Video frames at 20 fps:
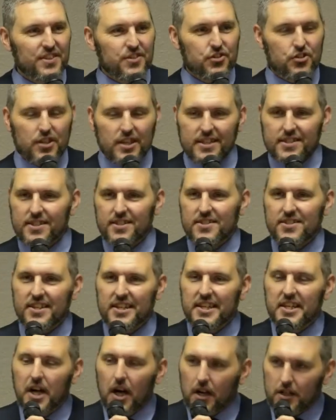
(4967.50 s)
Jesus,
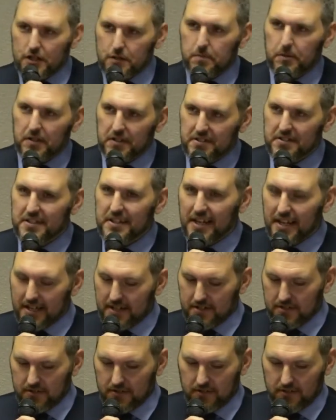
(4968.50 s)
the gospel is the
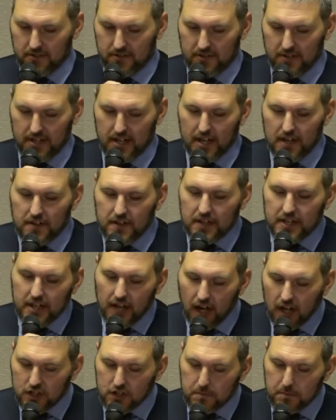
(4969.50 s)
answer. The
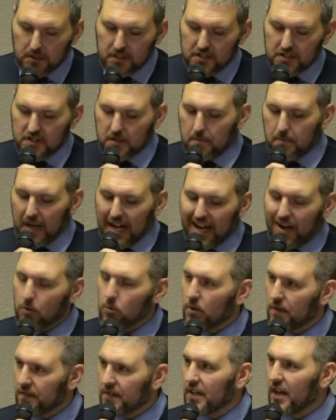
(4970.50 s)
gospel is the
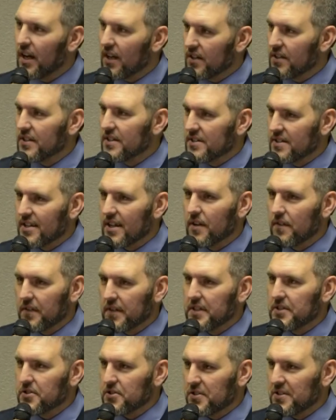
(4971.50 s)
power of God unto
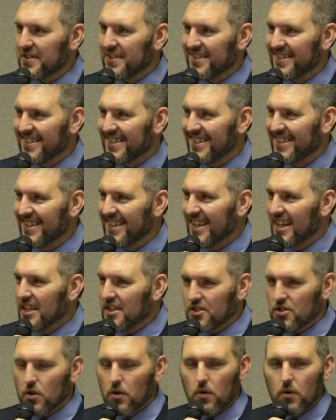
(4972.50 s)
salvation.
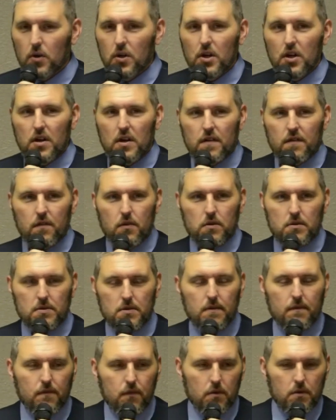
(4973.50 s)
So,
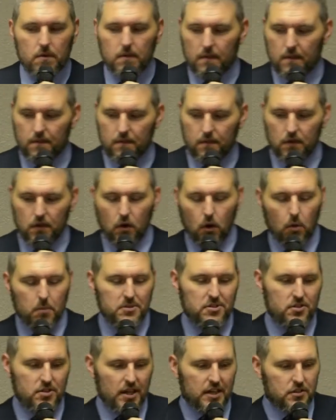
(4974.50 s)
for, for, for the
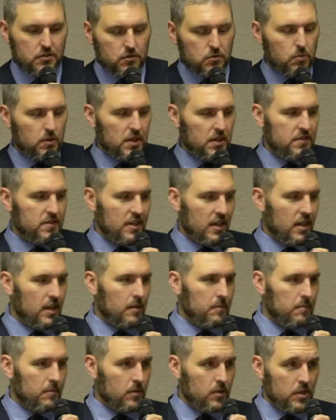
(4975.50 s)
homosexuals, what do you tell
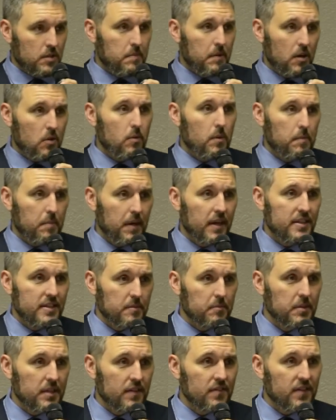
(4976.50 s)
them? You better repent
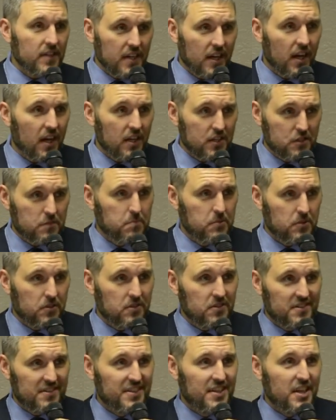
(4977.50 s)
and believe the
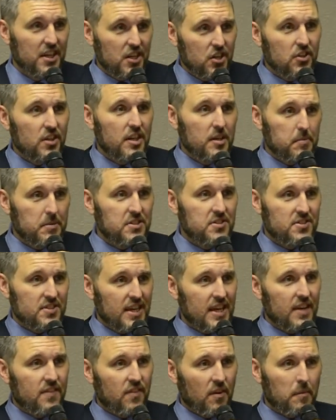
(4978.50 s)
gospel. You need to be
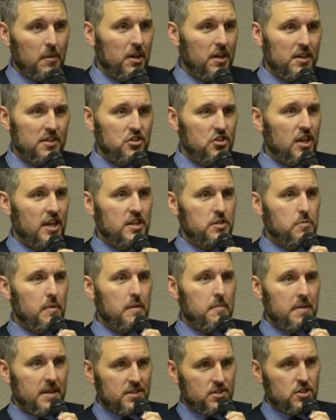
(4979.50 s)
saved. I'm not going to change
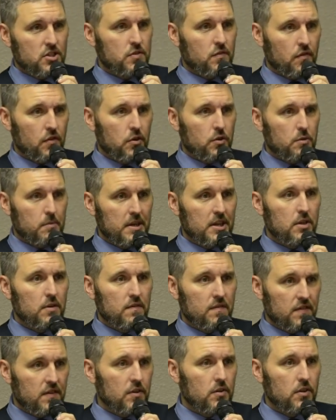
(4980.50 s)
my message for make you
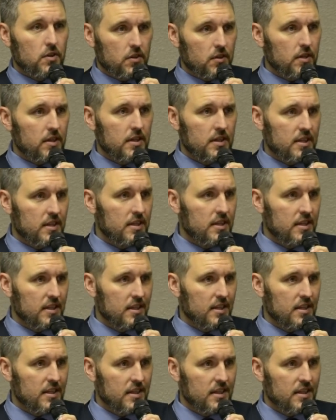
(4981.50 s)
feel good.
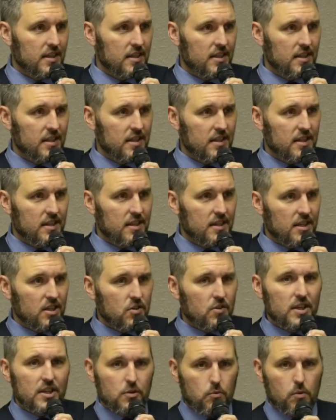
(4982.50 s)

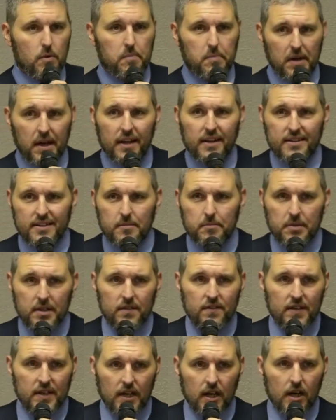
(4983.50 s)
You need to repent and
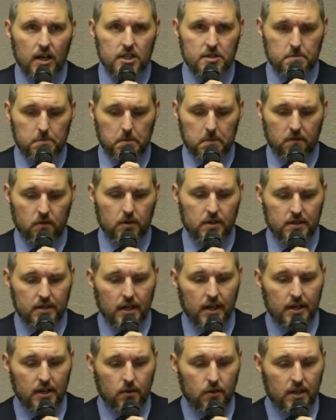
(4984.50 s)
believe the gospel before you
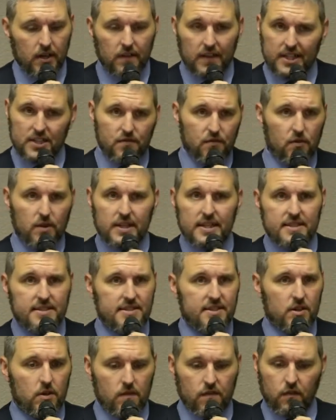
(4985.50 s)
die and go to hell. That's for any
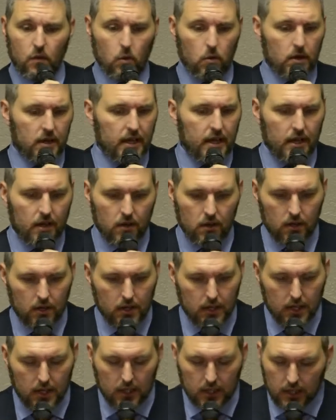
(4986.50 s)
sinner, fornicator,
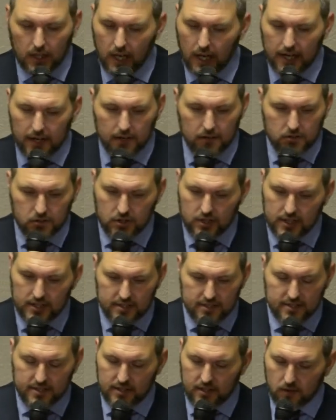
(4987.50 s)
liar,
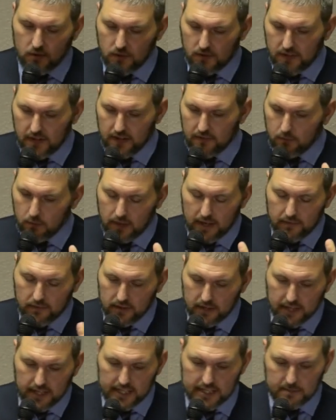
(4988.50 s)
cheat, stealer, thief, whatever
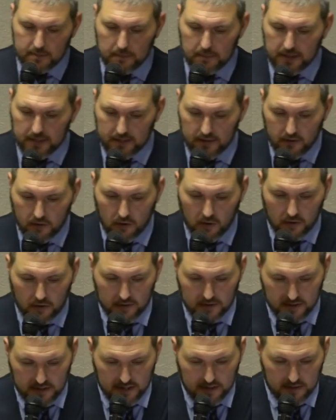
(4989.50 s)
the case may be. They're
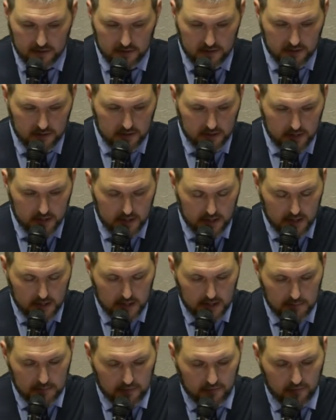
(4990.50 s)
all sinners
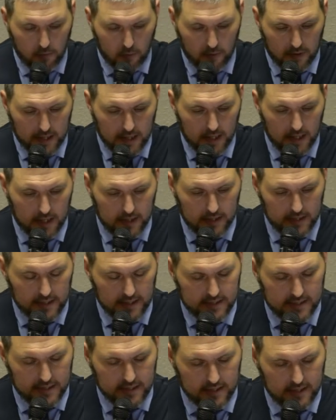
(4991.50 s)
before God and
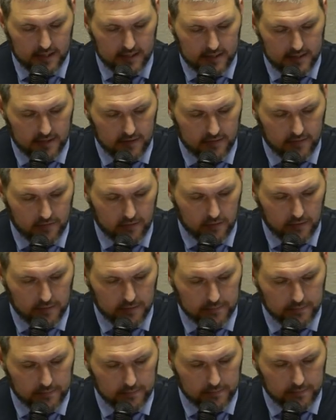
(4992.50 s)
exceedingly
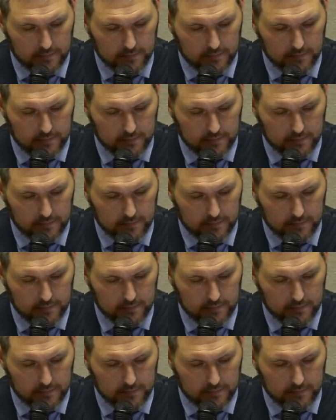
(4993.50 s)
sinful.